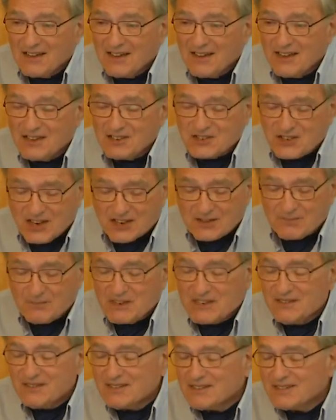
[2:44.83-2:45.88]
He checked
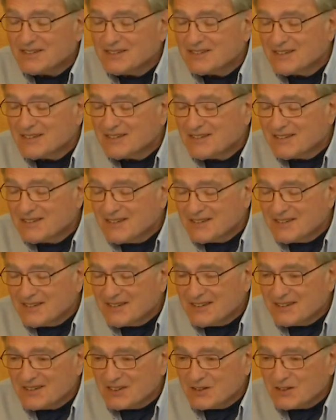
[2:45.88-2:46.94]
me
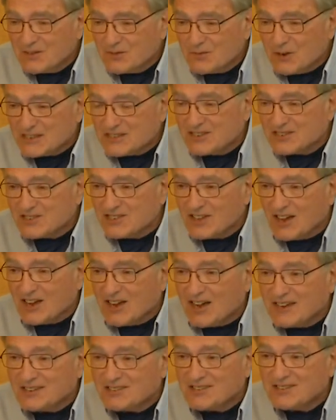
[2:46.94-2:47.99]
read the
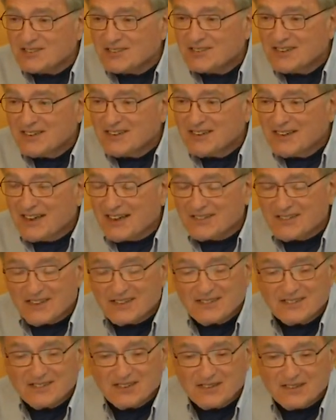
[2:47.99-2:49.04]
slides, and then